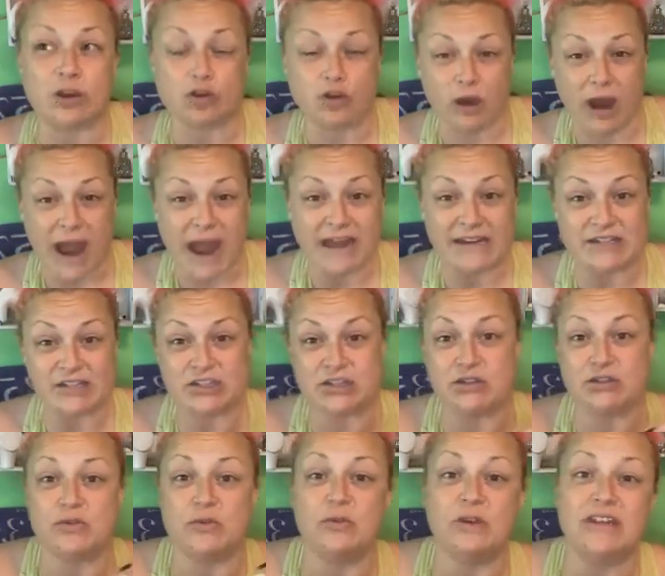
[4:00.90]

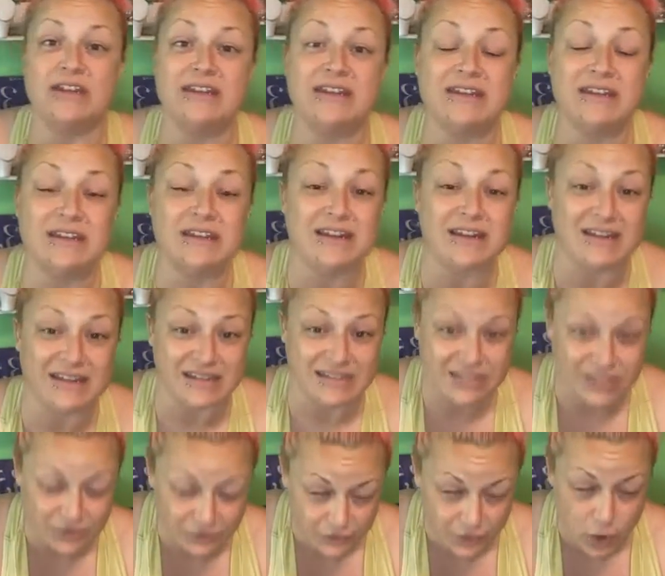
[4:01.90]
gratitude in a
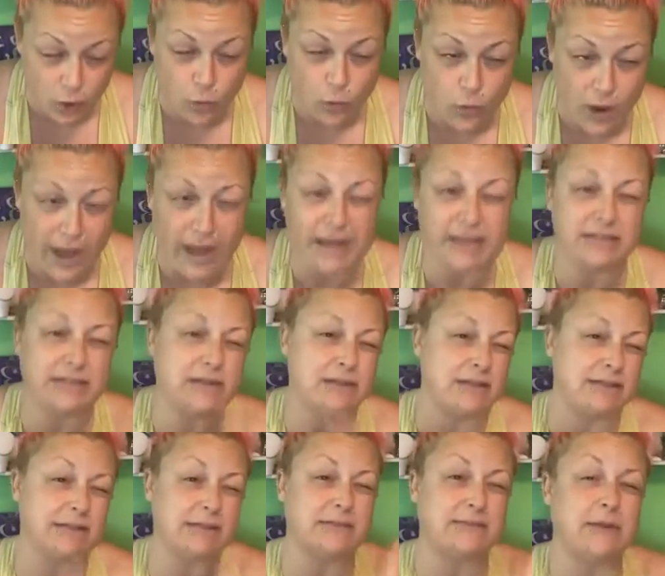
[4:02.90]
different way. So
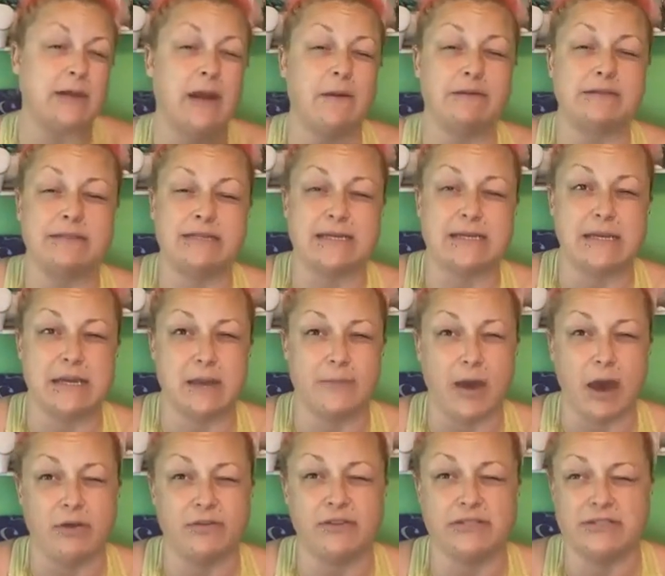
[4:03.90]
this is what I was thinking
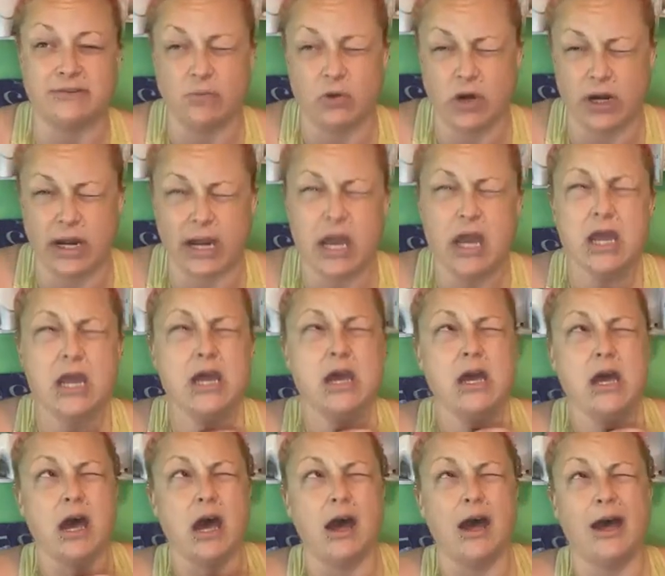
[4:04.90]
about this morning.
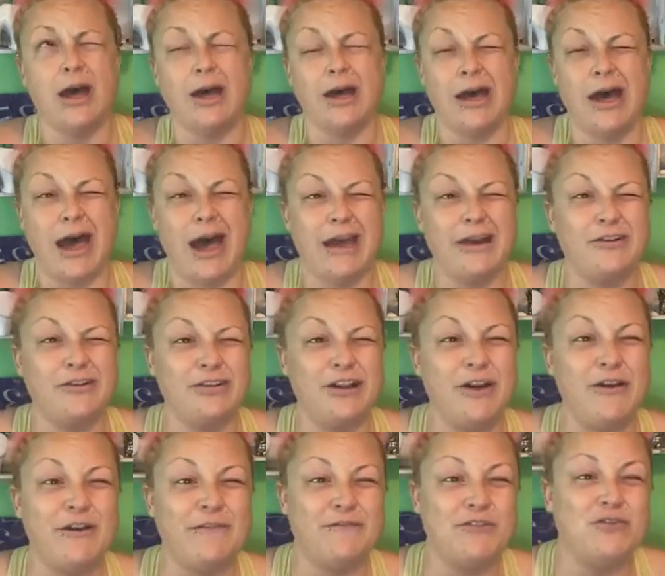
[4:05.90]
I don't
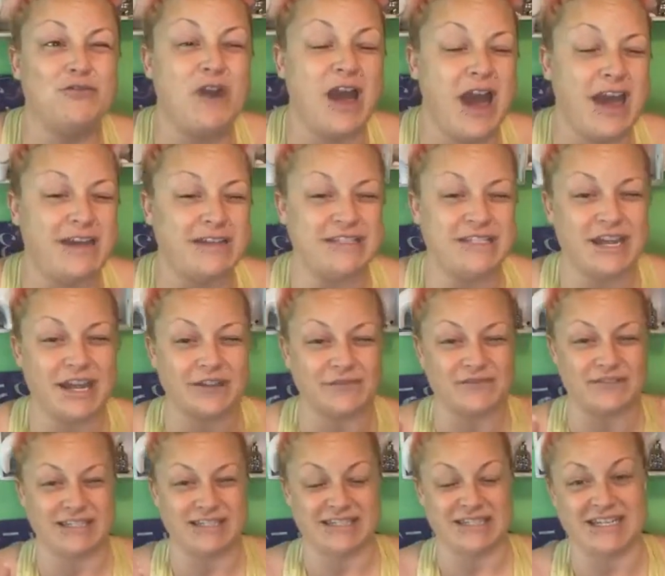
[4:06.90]
know if you guys have
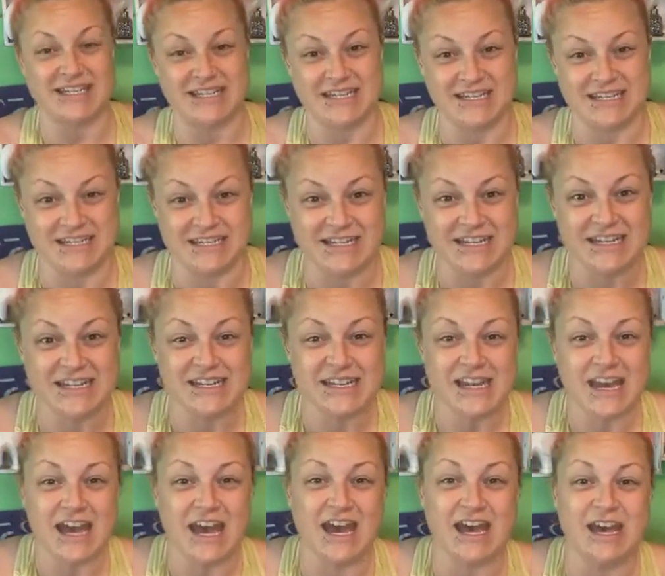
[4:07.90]
seen
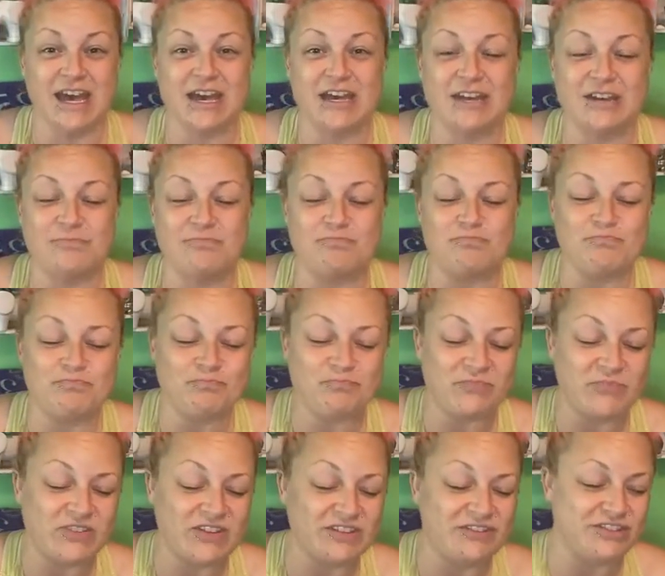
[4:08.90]

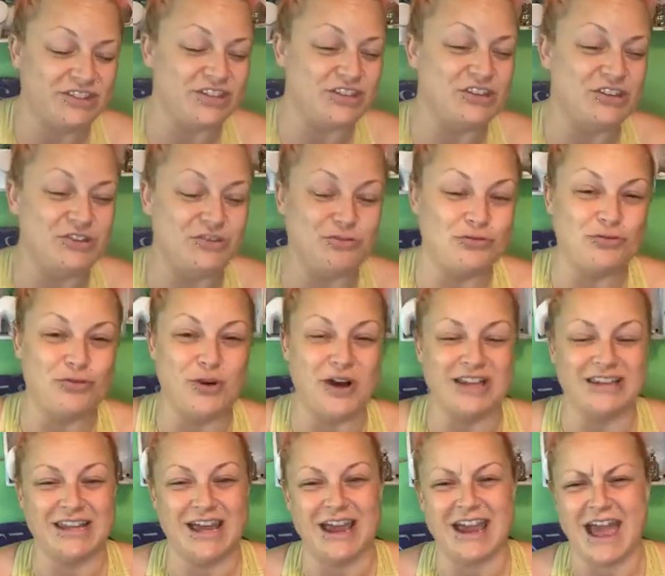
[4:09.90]
the new,
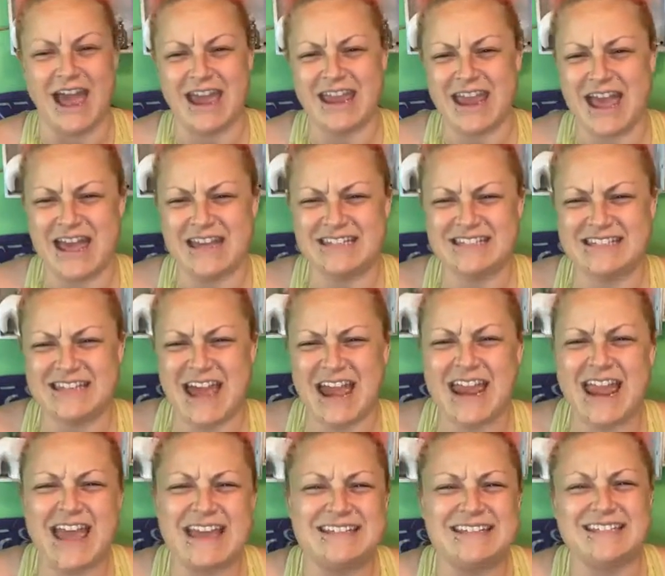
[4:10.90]
I
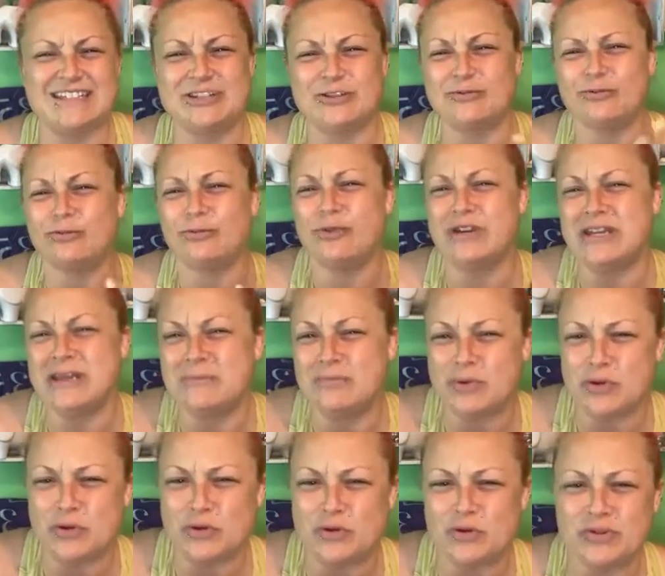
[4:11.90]
guess it's a
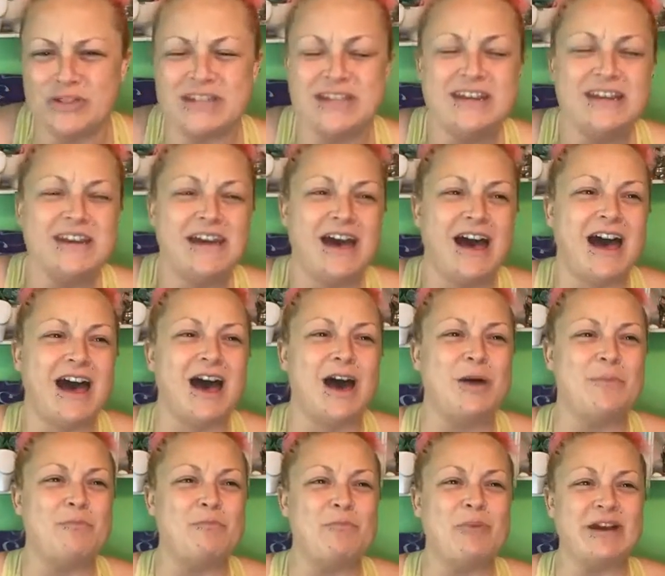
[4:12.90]
reboot,
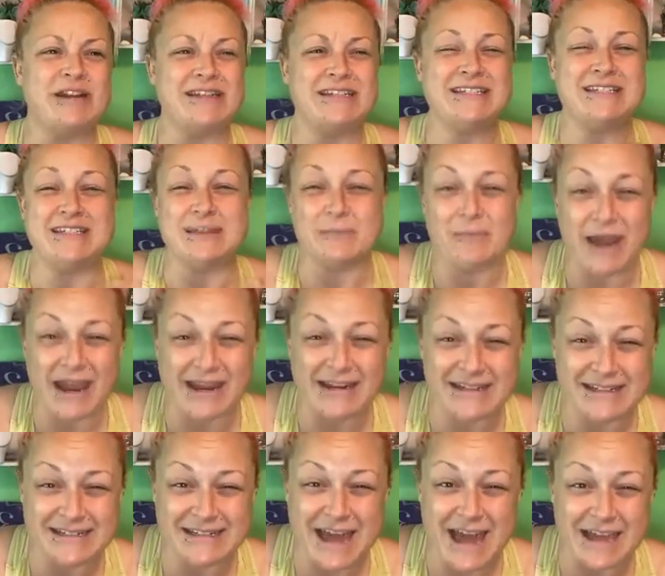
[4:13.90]
but it's the
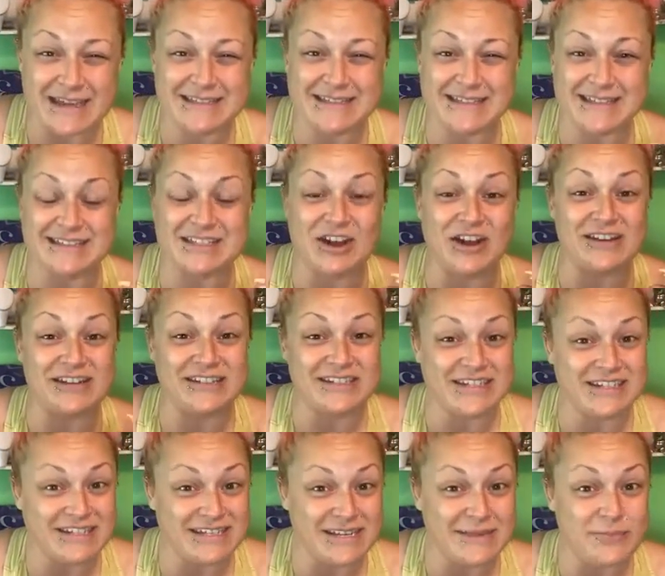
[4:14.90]
Mighty Ducks. It's on
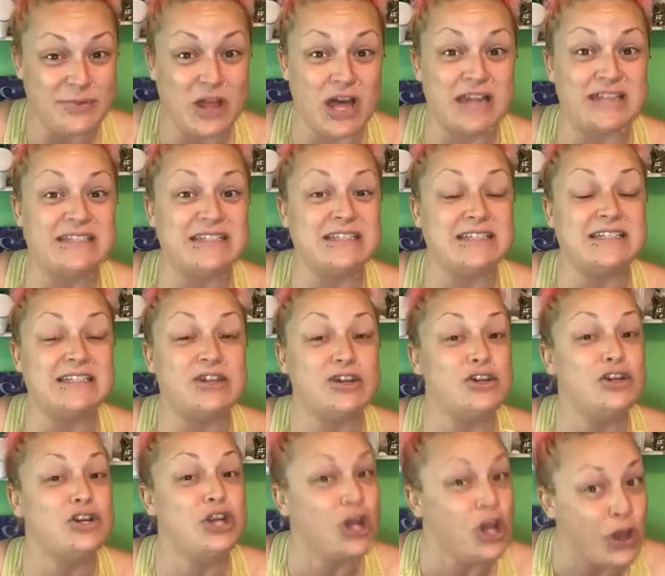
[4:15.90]
Disney Plus. It's
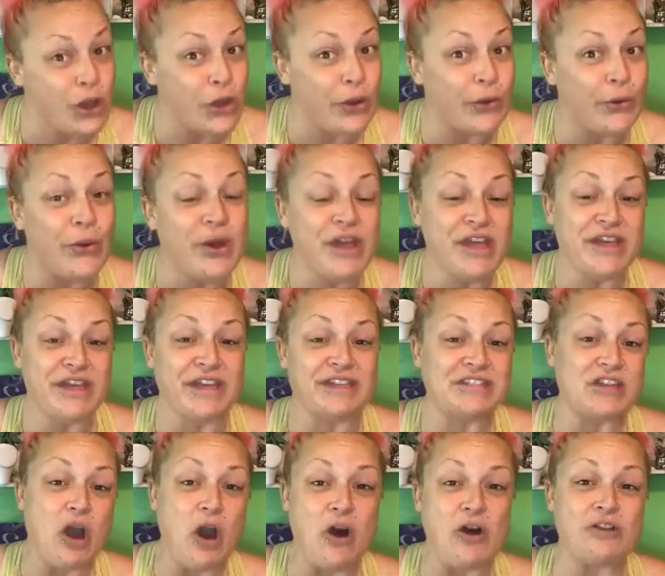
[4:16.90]
new.
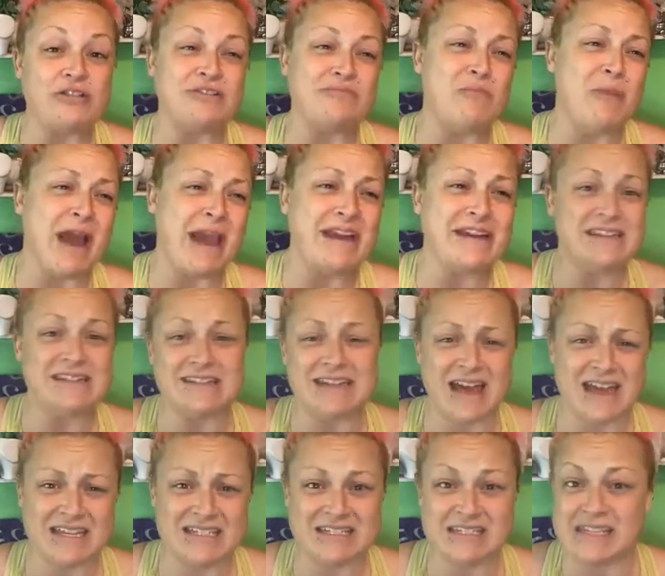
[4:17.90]
It's called Mighty
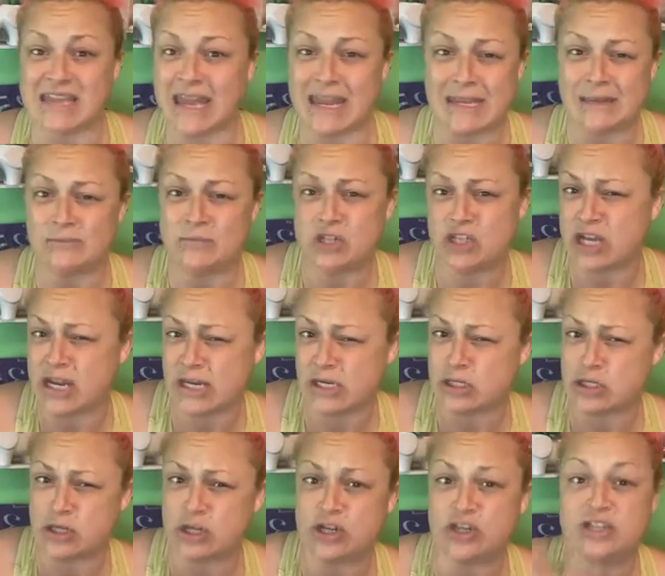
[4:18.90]
Ducks Game
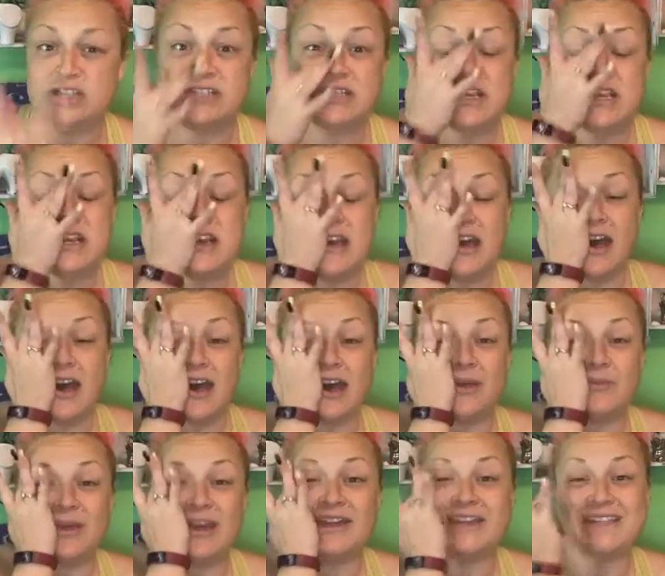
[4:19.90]
Changers.
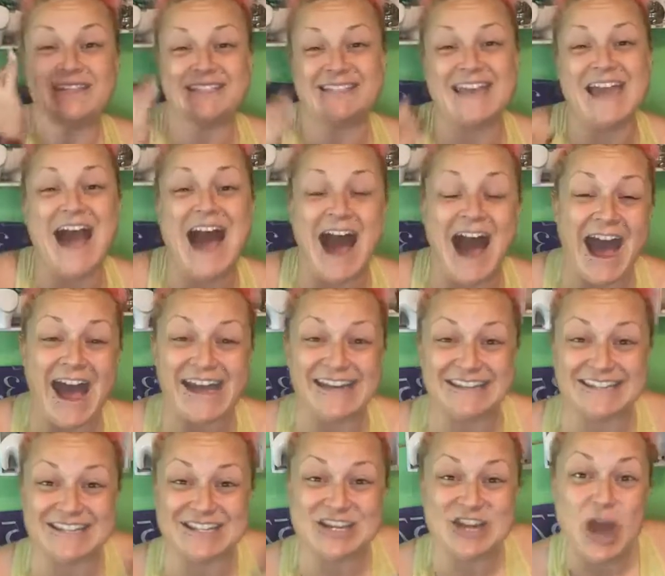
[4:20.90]
And it's
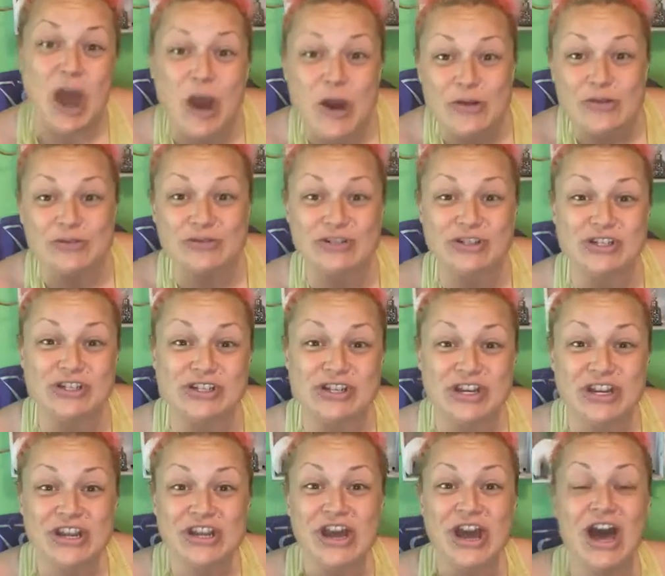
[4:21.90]
got the coach,
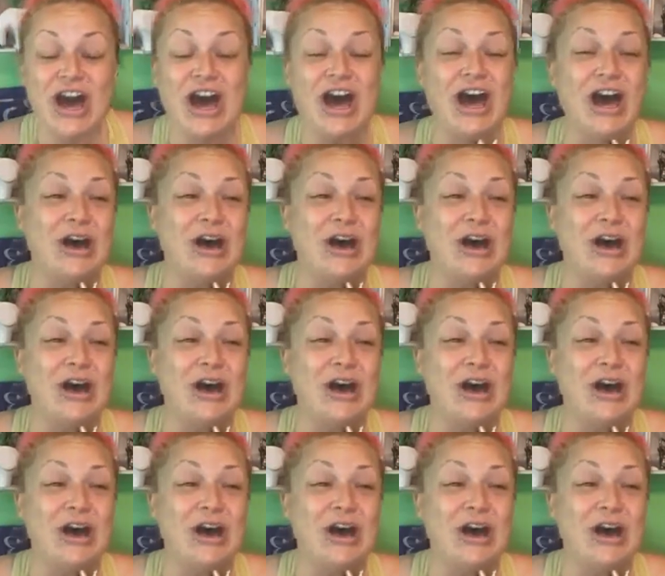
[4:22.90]
or